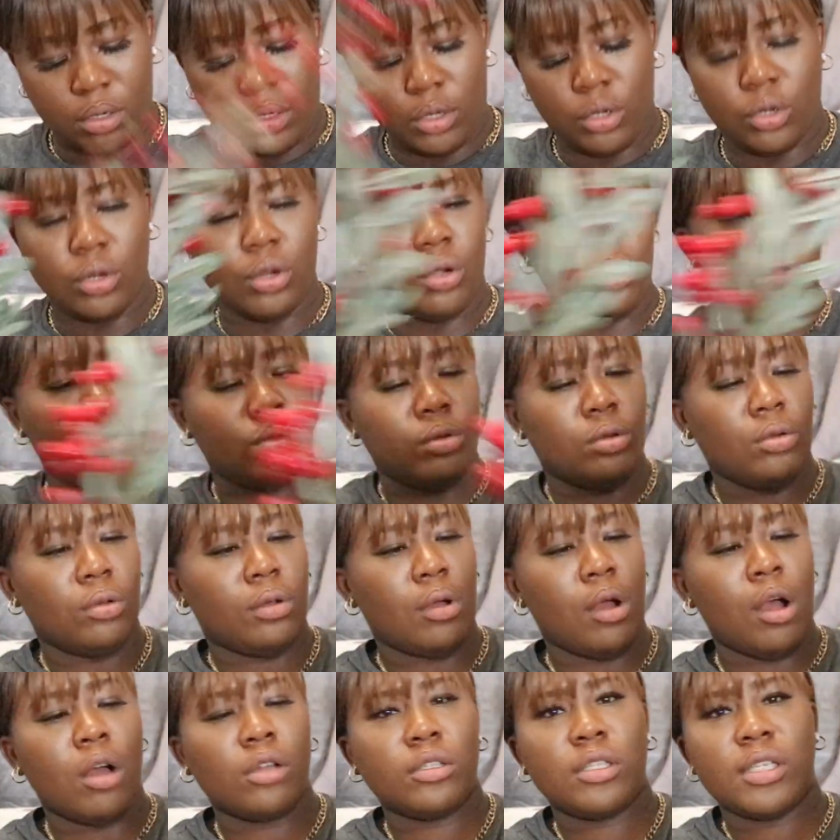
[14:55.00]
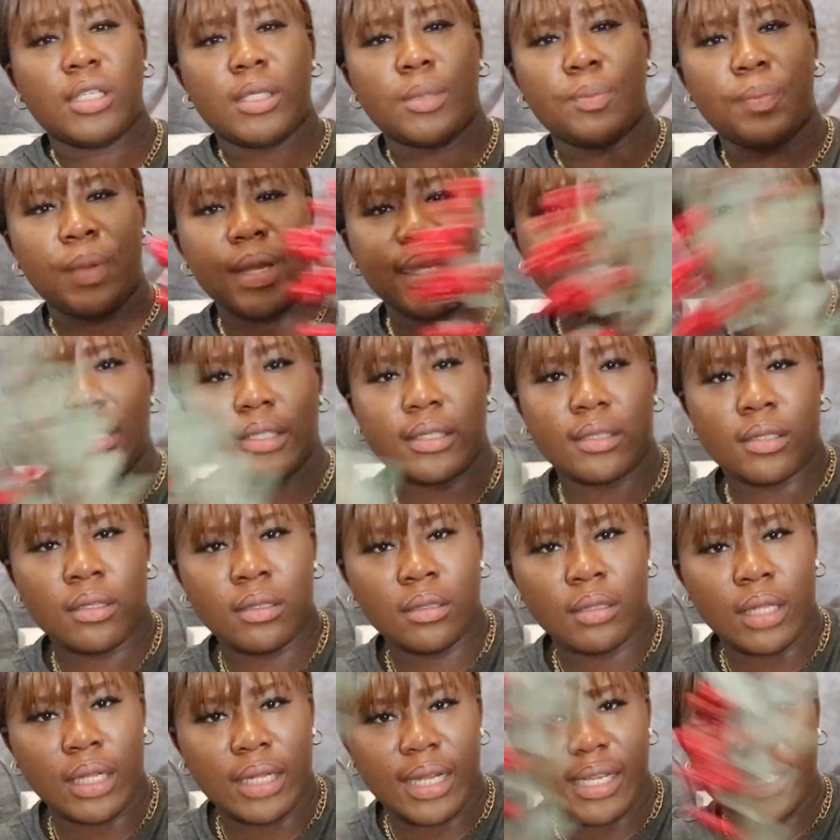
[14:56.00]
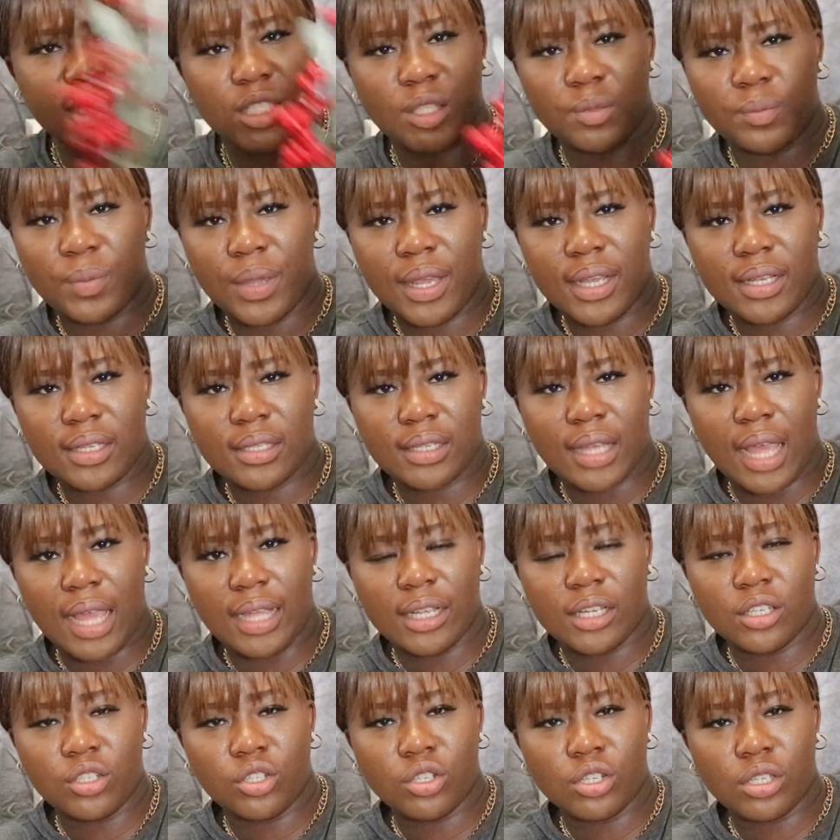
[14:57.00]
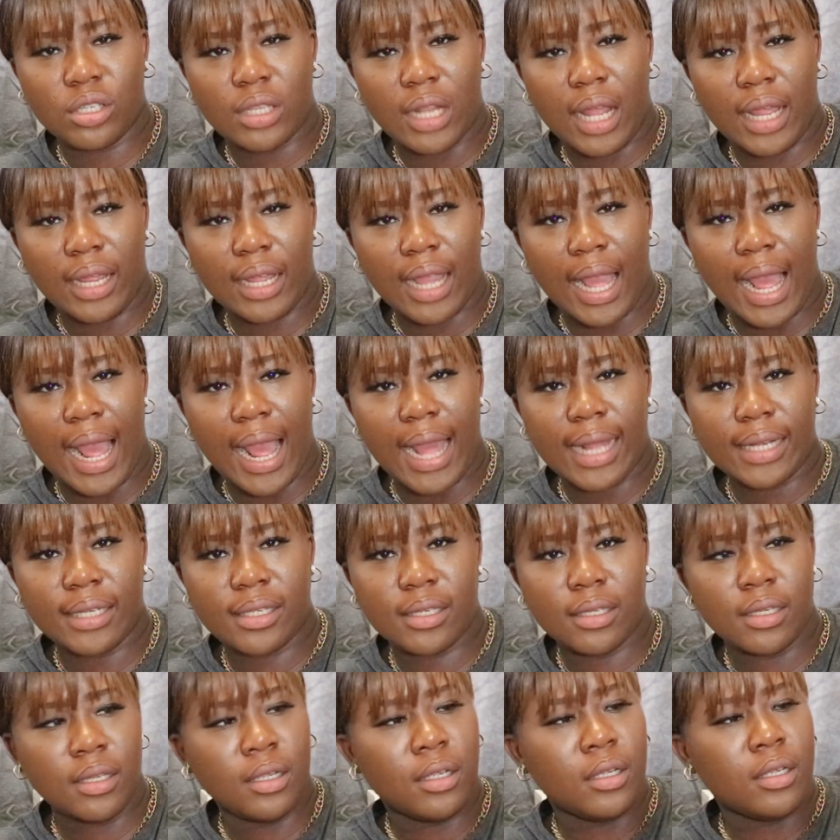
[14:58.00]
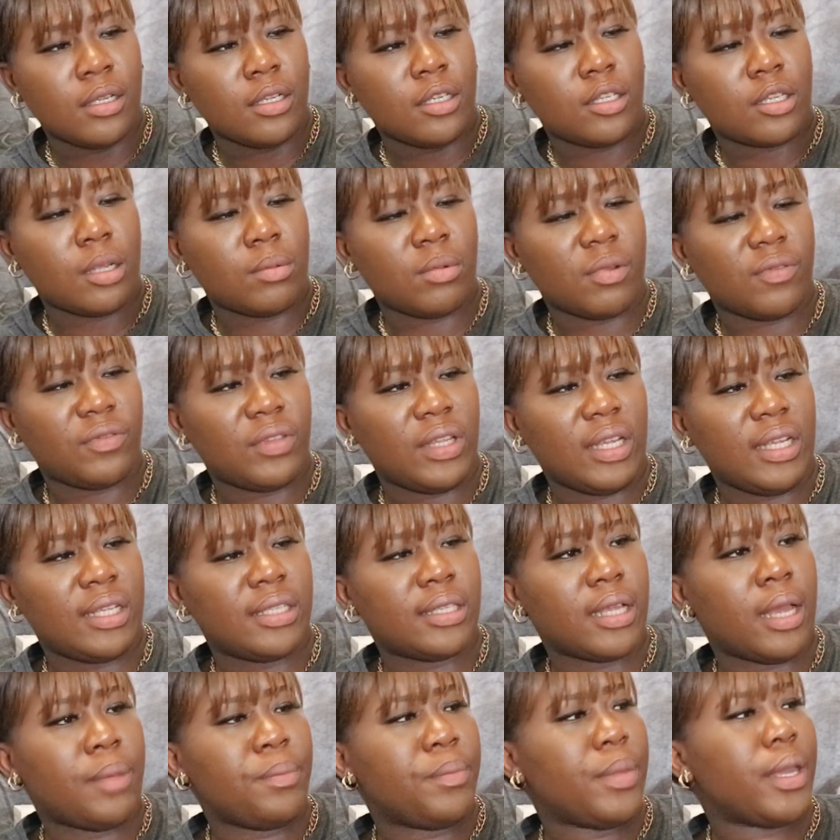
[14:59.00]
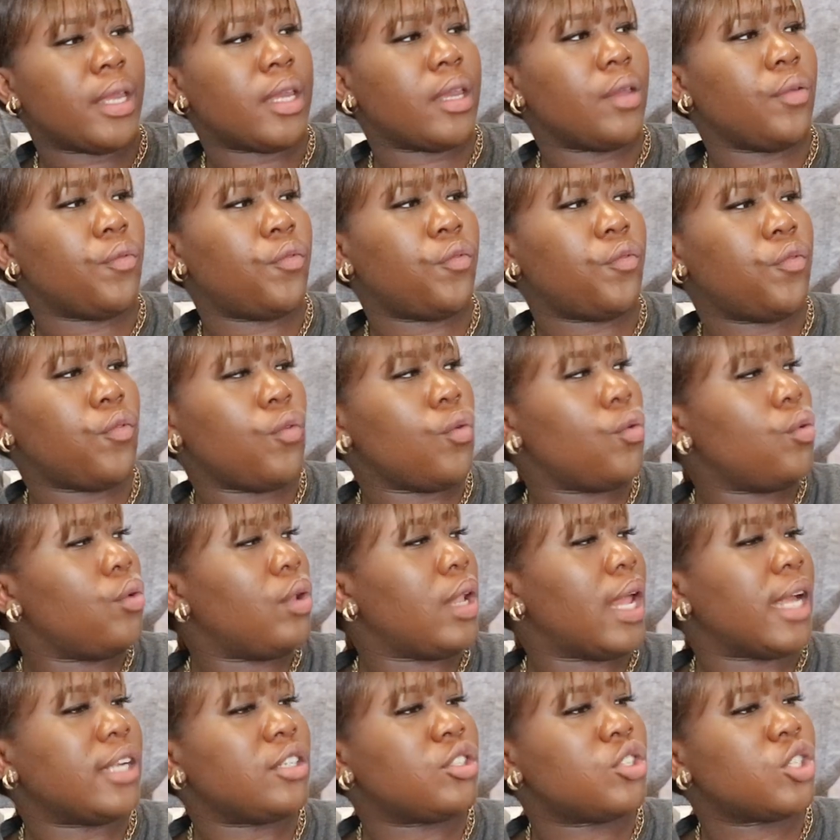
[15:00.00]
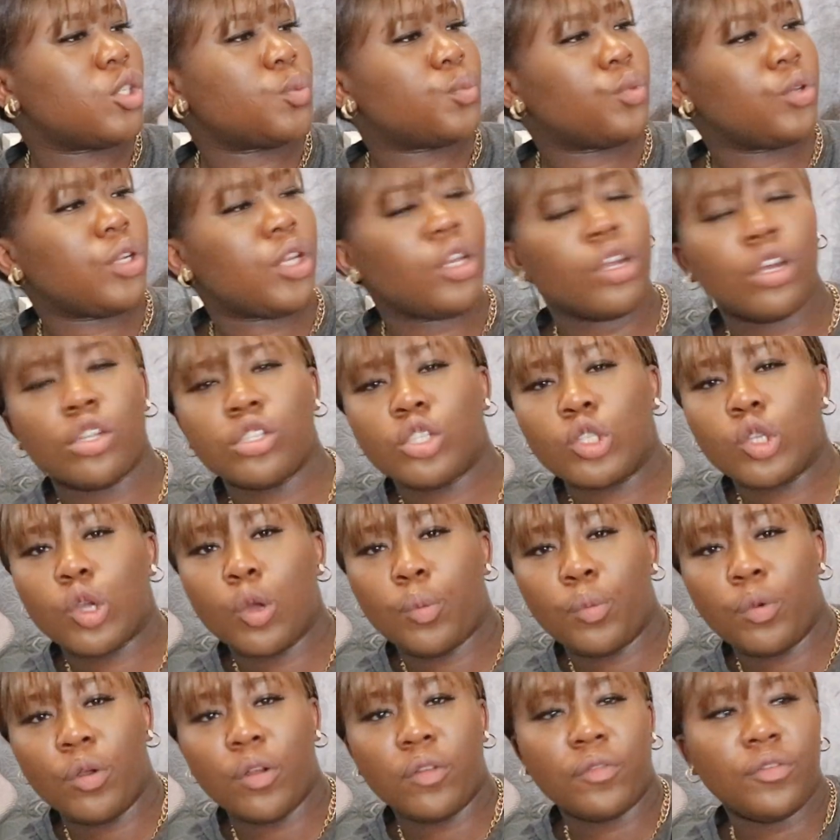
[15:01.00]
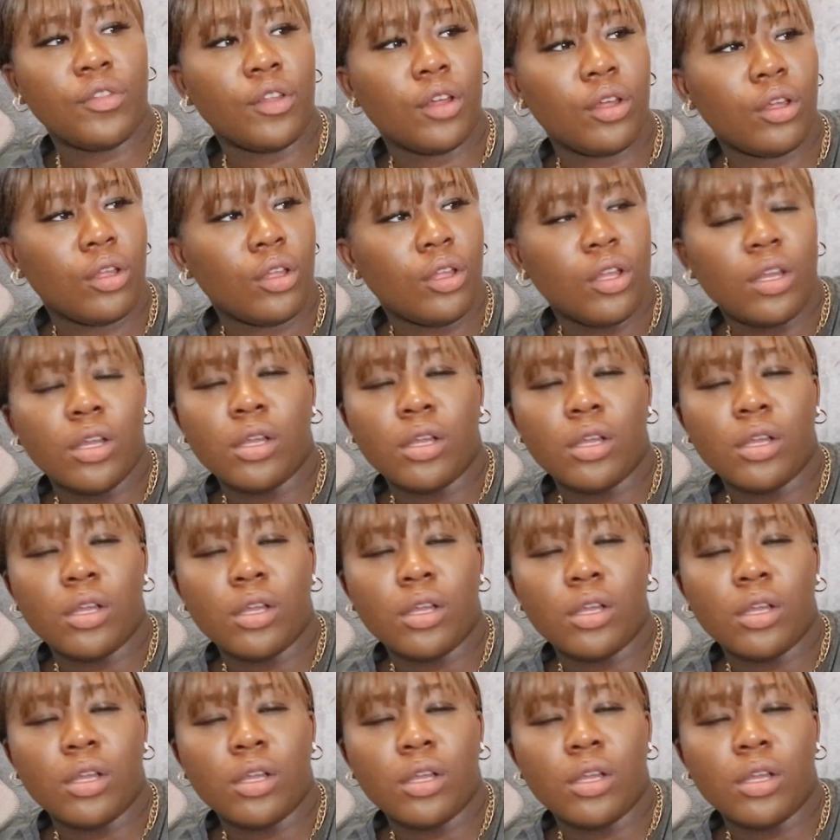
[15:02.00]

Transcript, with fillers: you know all this space that is space i can just like add some of this and make it full and just put it on top of the